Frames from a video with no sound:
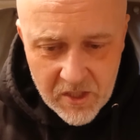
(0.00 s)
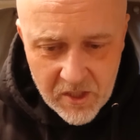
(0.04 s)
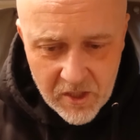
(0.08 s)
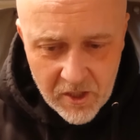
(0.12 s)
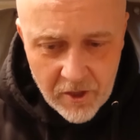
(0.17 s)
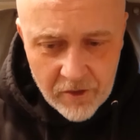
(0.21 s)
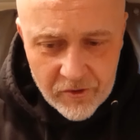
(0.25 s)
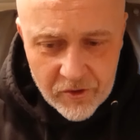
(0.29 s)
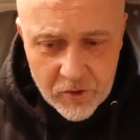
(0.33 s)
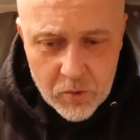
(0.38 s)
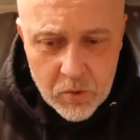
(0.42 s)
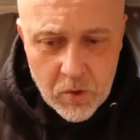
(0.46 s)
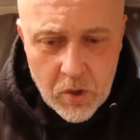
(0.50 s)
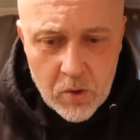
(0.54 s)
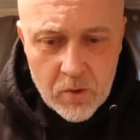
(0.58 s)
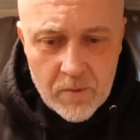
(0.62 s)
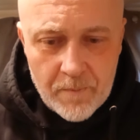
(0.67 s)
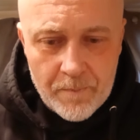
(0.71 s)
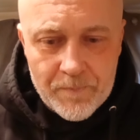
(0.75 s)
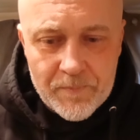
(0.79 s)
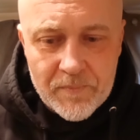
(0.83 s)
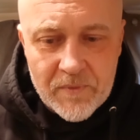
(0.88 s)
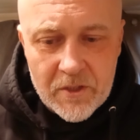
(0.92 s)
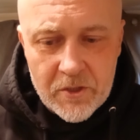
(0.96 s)
The quote,
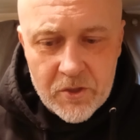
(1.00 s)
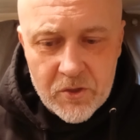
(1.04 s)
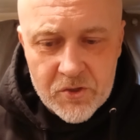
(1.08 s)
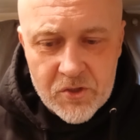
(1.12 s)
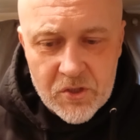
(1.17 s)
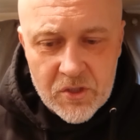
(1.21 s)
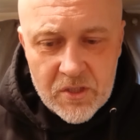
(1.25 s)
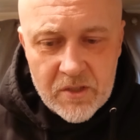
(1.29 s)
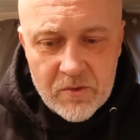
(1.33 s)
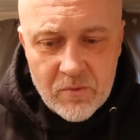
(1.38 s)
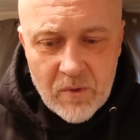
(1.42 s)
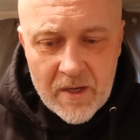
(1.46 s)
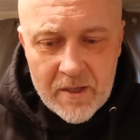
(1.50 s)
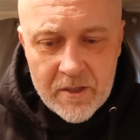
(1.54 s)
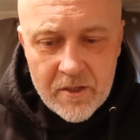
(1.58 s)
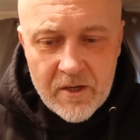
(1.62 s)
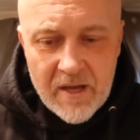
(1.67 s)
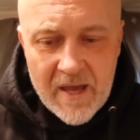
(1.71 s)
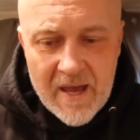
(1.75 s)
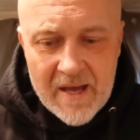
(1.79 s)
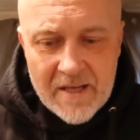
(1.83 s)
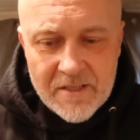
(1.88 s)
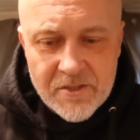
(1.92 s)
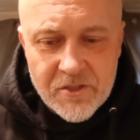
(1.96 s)
usually rendered
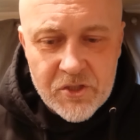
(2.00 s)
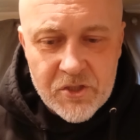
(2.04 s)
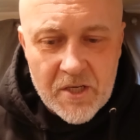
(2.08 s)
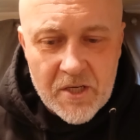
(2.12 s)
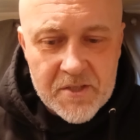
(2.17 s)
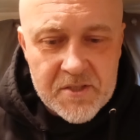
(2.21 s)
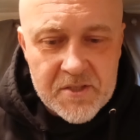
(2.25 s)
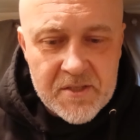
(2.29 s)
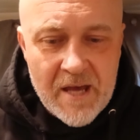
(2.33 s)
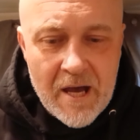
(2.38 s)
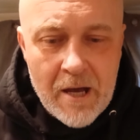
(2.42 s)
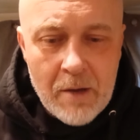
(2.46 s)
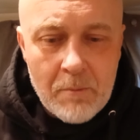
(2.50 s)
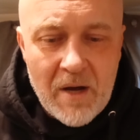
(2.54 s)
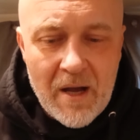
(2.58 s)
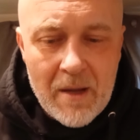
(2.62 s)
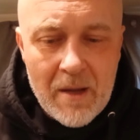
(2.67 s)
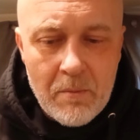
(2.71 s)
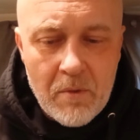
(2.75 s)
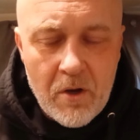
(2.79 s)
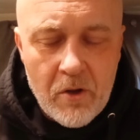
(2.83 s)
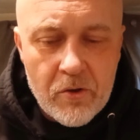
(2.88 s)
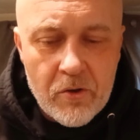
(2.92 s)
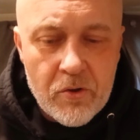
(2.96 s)
as, "Just now my
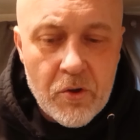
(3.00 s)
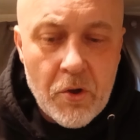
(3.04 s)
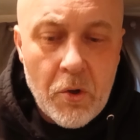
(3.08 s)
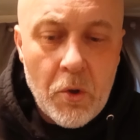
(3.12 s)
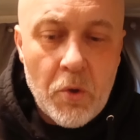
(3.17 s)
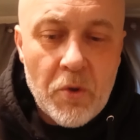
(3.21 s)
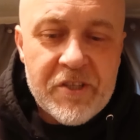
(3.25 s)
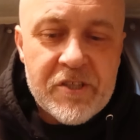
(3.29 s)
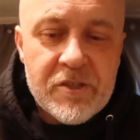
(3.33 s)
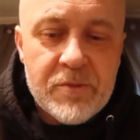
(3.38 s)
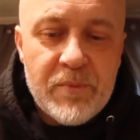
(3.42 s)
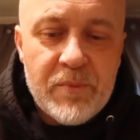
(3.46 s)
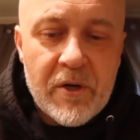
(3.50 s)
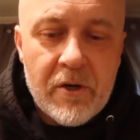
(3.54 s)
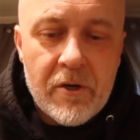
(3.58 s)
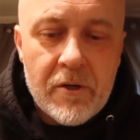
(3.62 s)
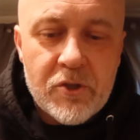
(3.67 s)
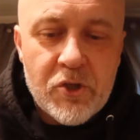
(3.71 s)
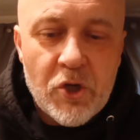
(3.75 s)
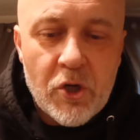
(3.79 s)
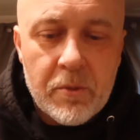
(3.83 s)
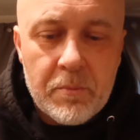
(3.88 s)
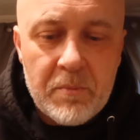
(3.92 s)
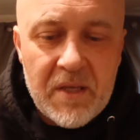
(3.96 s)
mother, the Holy Spirit,
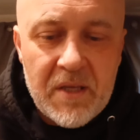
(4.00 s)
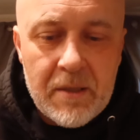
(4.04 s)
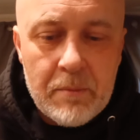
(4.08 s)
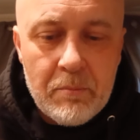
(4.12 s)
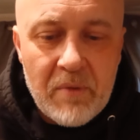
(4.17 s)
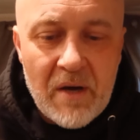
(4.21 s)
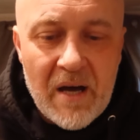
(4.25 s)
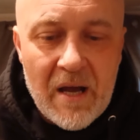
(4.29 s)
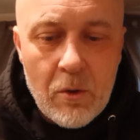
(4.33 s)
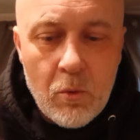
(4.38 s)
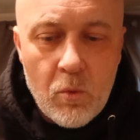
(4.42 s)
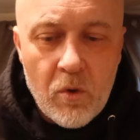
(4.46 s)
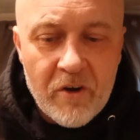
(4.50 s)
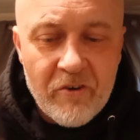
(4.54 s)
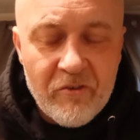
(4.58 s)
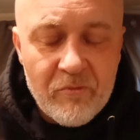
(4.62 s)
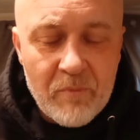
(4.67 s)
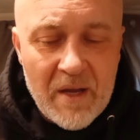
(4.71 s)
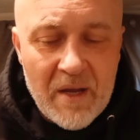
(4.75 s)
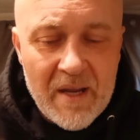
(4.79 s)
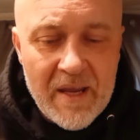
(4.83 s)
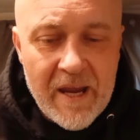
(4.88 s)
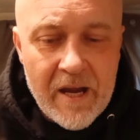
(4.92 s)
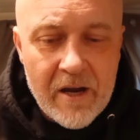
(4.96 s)
took me by one of
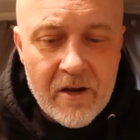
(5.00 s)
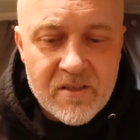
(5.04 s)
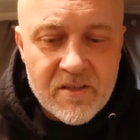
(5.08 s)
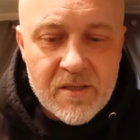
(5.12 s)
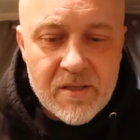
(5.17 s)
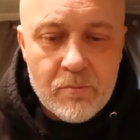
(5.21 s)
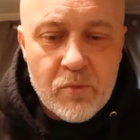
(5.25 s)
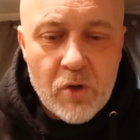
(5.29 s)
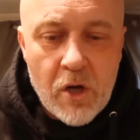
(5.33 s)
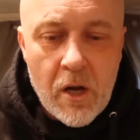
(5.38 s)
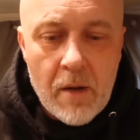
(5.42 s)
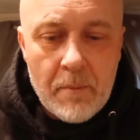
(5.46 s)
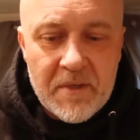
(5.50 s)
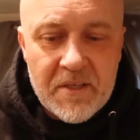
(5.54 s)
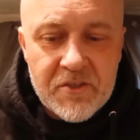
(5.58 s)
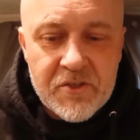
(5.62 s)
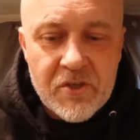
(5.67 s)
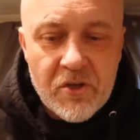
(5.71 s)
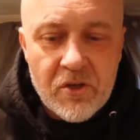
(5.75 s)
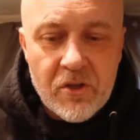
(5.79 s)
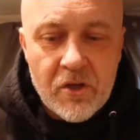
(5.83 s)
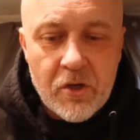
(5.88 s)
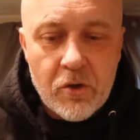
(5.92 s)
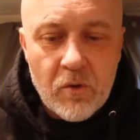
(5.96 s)
my hairs and brought me
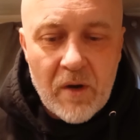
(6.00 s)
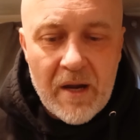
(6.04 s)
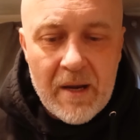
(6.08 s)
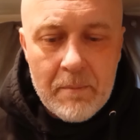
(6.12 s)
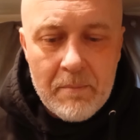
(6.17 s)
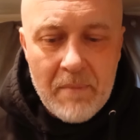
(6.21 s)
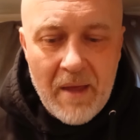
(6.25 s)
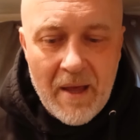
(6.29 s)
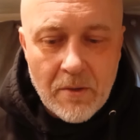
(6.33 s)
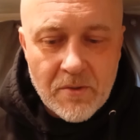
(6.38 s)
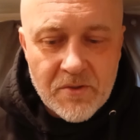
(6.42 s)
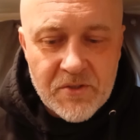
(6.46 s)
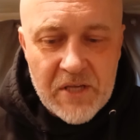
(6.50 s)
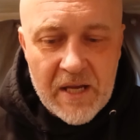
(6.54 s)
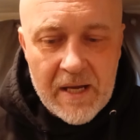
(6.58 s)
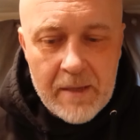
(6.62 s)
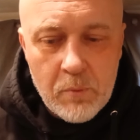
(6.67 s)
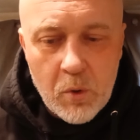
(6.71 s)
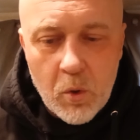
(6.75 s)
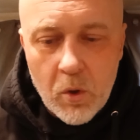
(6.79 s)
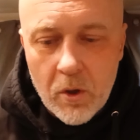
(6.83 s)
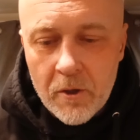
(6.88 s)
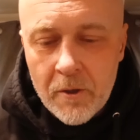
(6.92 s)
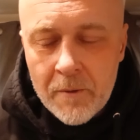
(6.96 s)
to the great mountain
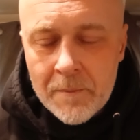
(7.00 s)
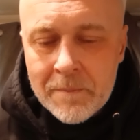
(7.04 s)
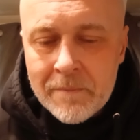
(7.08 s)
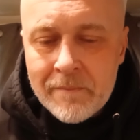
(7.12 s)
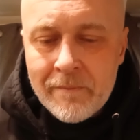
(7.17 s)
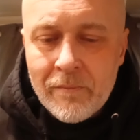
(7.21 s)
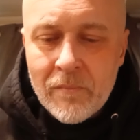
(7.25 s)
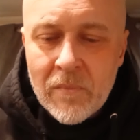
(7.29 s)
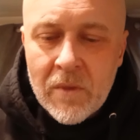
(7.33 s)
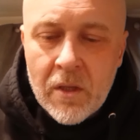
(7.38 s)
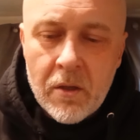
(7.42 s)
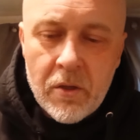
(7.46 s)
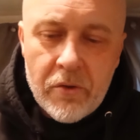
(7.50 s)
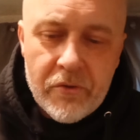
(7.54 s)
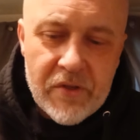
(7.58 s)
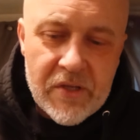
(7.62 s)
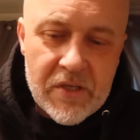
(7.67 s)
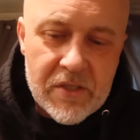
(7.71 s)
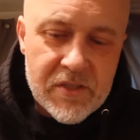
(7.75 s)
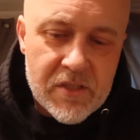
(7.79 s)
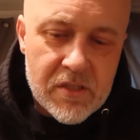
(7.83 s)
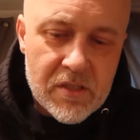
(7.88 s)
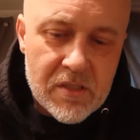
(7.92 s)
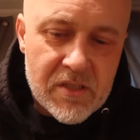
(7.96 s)
Tabor."
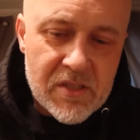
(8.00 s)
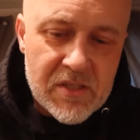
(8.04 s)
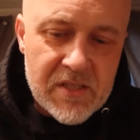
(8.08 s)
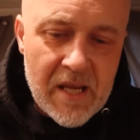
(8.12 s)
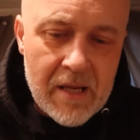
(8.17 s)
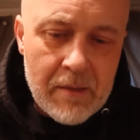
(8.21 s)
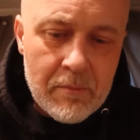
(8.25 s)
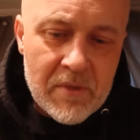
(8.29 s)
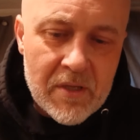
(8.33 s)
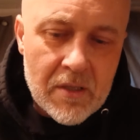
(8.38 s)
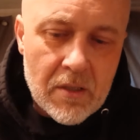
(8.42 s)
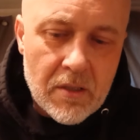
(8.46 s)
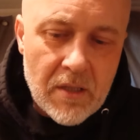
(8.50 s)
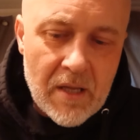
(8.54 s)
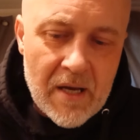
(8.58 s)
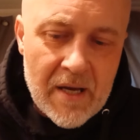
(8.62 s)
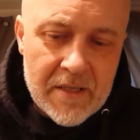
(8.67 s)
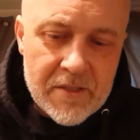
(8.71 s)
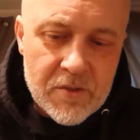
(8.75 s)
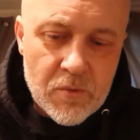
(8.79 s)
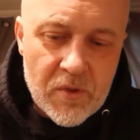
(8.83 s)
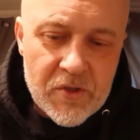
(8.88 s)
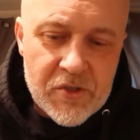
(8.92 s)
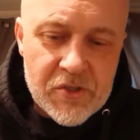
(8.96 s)
This statement
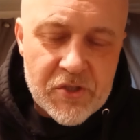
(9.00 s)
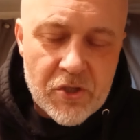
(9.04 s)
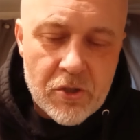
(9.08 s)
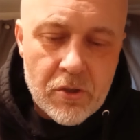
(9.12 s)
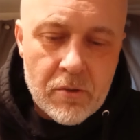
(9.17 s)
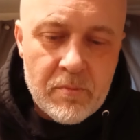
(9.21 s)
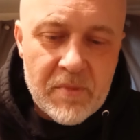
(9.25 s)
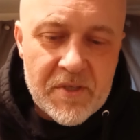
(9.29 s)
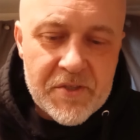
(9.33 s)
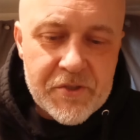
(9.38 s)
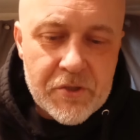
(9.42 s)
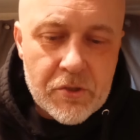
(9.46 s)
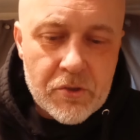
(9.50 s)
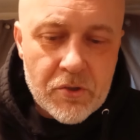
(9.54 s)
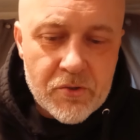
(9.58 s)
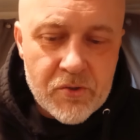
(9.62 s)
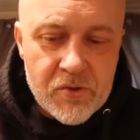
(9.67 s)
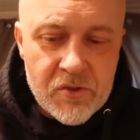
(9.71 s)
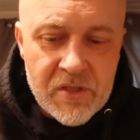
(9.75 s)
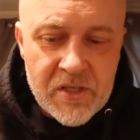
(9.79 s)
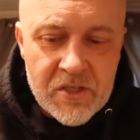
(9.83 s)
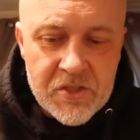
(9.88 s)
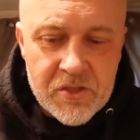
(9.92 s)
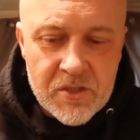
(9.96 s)
aligns with certain mystical
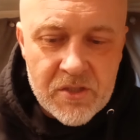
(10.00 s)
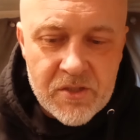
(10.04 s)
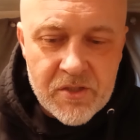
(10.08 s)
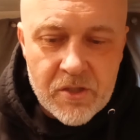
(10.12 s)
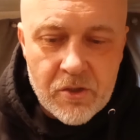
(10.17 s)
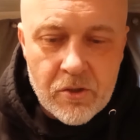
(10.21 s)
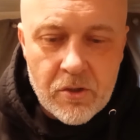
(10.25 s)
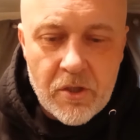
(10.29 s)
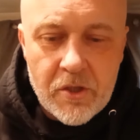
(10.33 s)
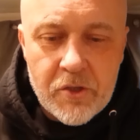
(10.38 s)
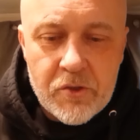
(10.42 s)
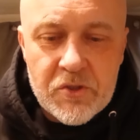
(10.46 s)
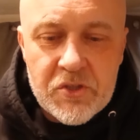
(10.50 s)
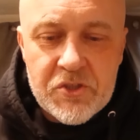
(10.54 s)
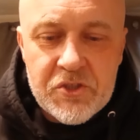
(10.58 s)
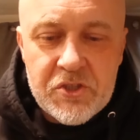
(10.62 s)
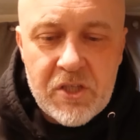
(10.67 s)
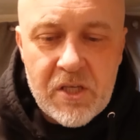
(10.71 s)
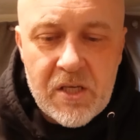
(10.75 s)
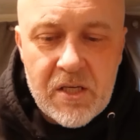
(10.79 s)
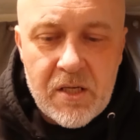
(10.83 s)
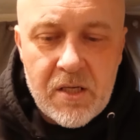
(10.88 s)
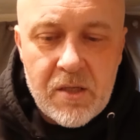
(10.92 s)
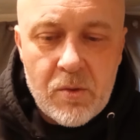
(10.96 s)
traditions in early
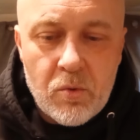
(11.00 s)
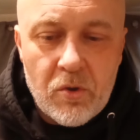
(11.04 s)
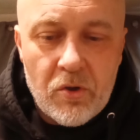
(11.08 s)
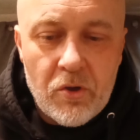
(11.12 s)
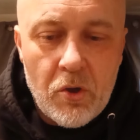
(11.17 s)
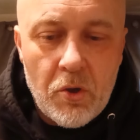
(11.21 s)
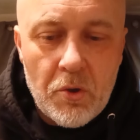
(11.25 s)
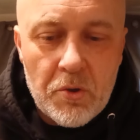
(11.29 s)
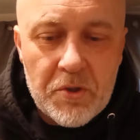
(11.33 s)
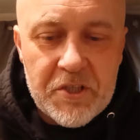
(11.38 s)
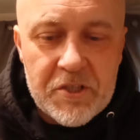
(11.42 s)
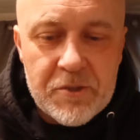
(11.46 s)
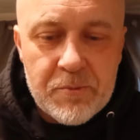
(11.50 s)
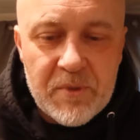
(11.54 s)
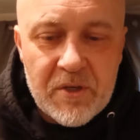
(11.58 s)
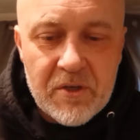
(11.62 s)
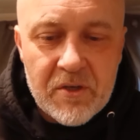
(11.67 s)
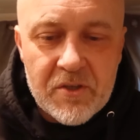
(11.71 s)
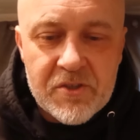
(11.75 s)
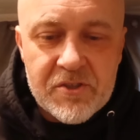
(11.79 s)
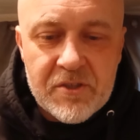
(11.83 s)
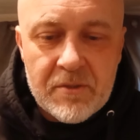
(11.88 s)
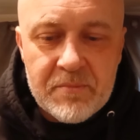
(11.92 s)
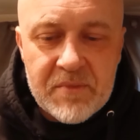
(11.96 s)
Christianity, where the Holy Spirit
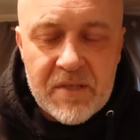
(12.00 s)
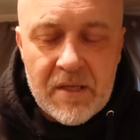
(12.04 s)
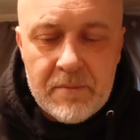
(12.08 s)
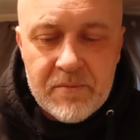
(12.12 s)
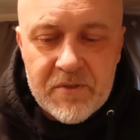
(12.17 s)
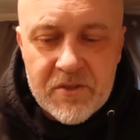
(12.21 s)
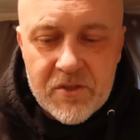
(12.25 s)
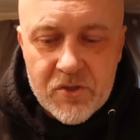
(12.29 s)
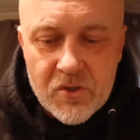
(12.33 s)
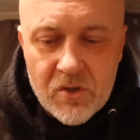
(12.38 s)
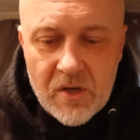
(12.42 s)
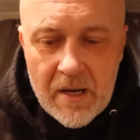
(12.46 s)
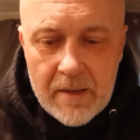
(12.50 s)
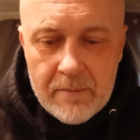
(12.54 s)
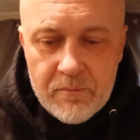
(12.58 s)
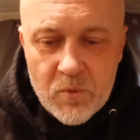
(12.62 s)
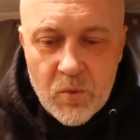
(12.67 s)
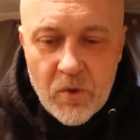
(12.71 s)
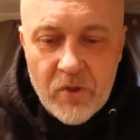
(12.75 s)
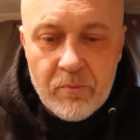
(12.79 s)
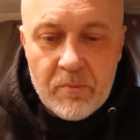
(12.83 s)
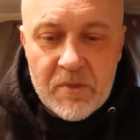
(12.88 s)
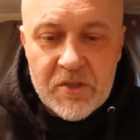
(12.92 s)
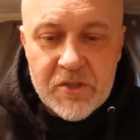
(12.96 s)
is sometimes described
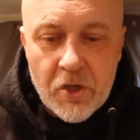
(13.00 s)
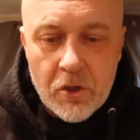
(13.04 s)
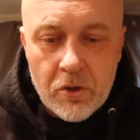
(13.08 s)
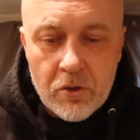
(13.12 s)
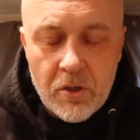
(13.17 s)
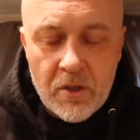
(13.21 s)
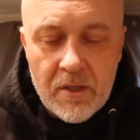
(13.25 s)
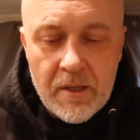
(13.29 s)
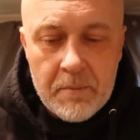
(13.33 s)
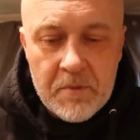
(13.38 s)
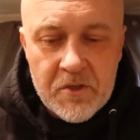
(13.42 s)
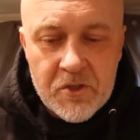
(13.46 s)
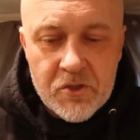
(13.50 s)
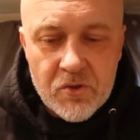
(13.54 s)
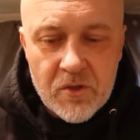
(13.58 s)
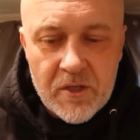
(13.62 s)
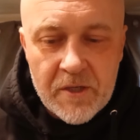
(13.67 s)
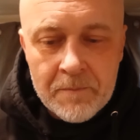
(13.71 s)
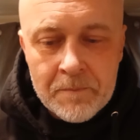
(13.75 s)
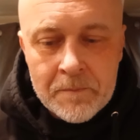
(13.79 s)
with maternal imagery,